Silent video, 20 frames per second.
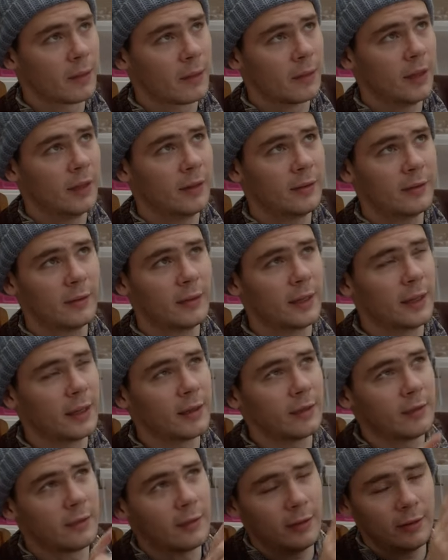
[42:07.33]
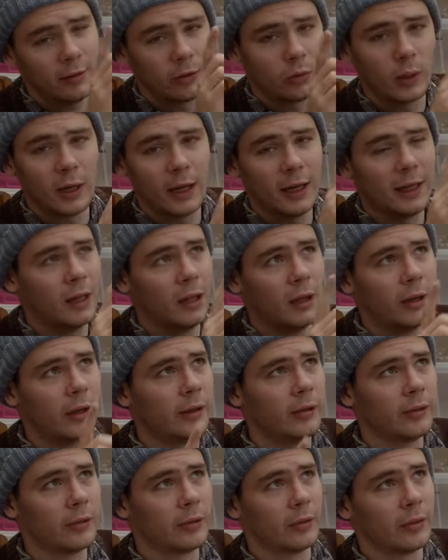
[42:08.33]
he said that he could see squiggly
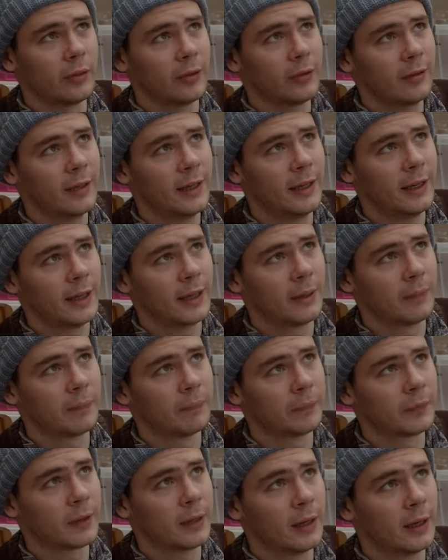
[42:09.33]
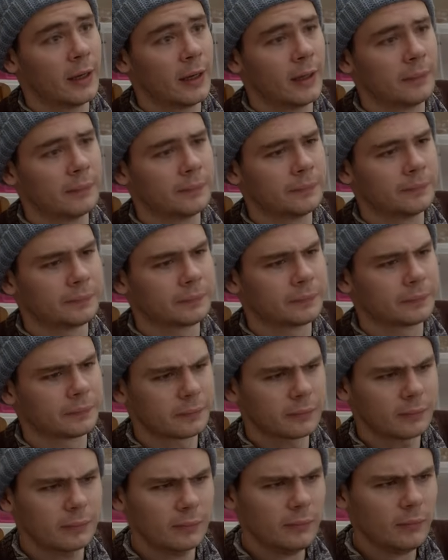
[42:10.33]
lines on the ceiling.
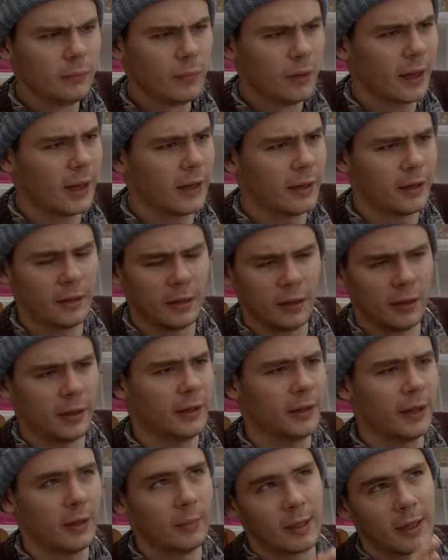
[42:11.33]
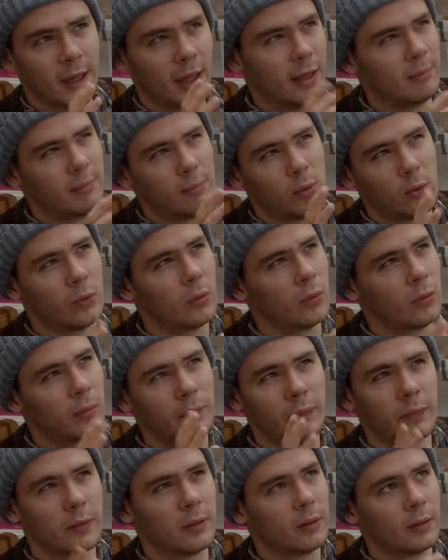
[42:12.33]
And at night they became more
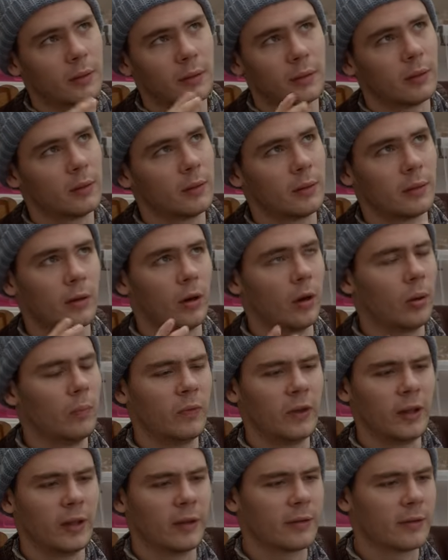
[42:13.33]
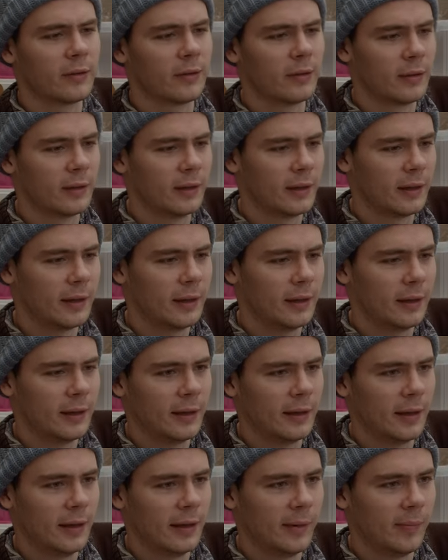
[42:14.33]
obvious.
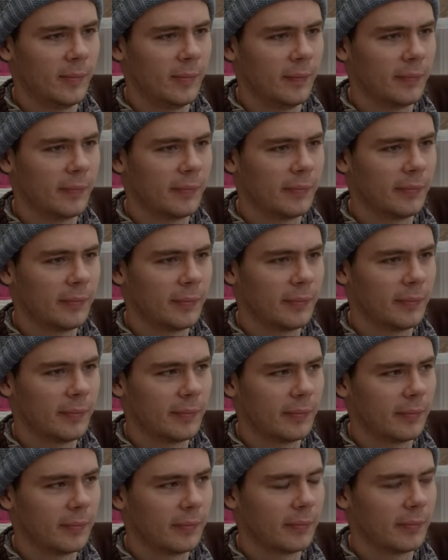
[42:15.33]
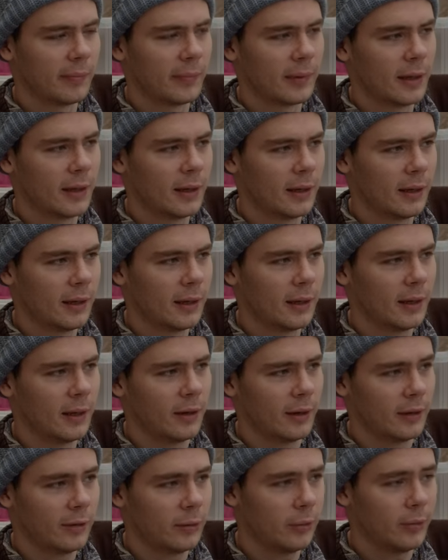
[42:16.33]
And
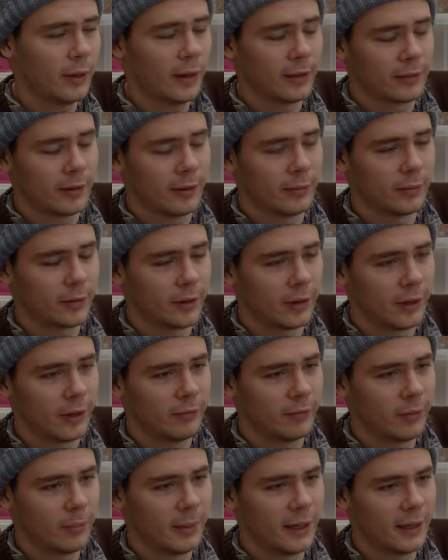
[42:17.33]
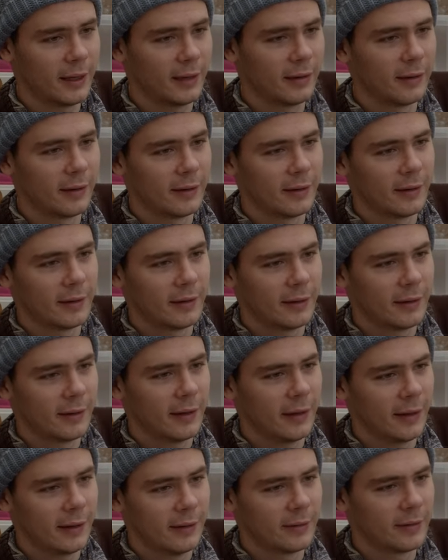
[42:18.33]
I thought, that sounds kind of familiar.
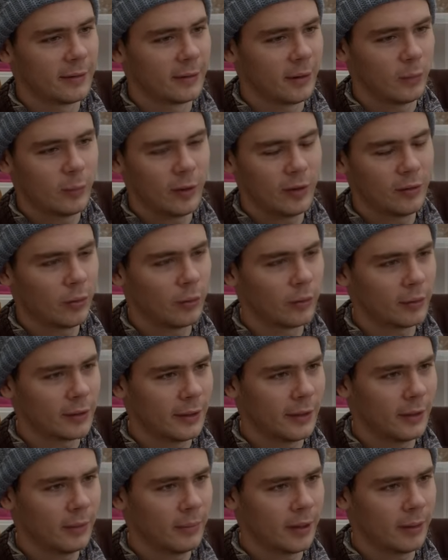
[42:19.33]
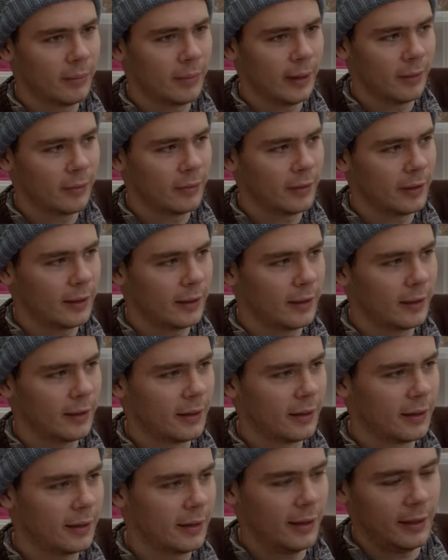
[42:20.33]
And we talked a little bit about it.
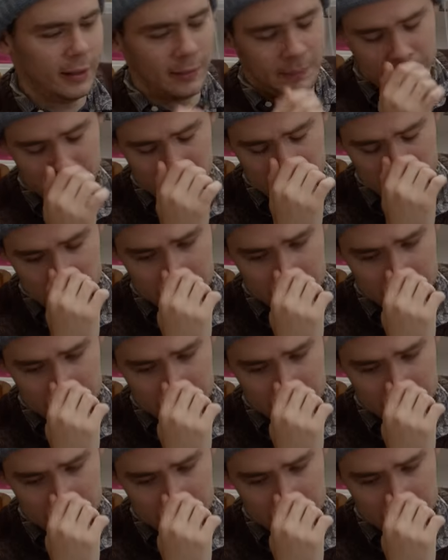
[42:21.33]
And